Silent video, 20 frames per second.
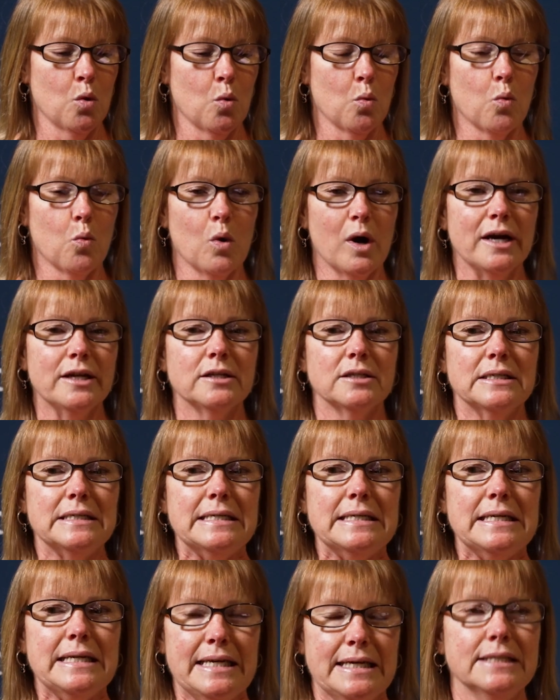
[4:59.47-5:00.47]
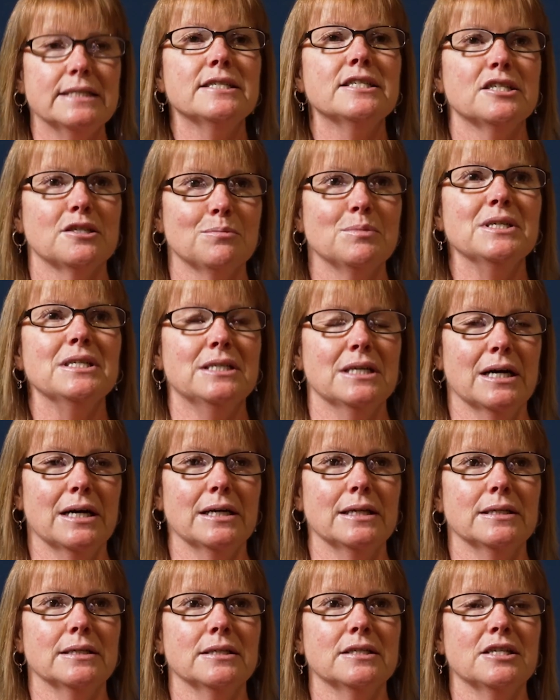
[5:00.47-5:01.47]
what needs to be
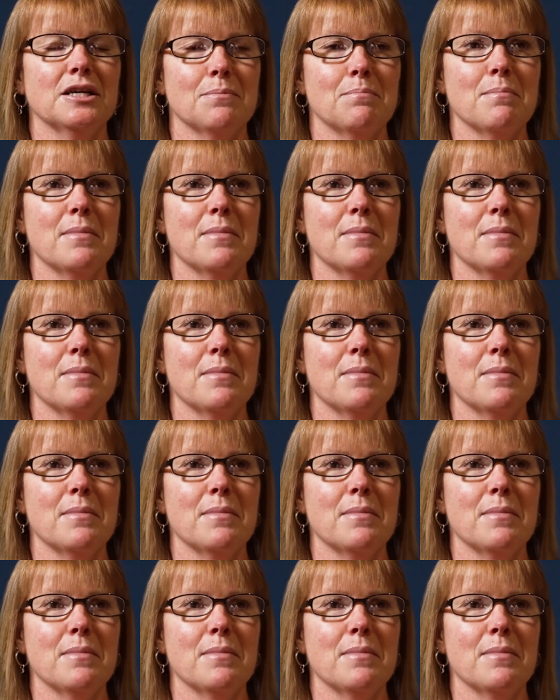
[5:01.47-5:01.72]
done to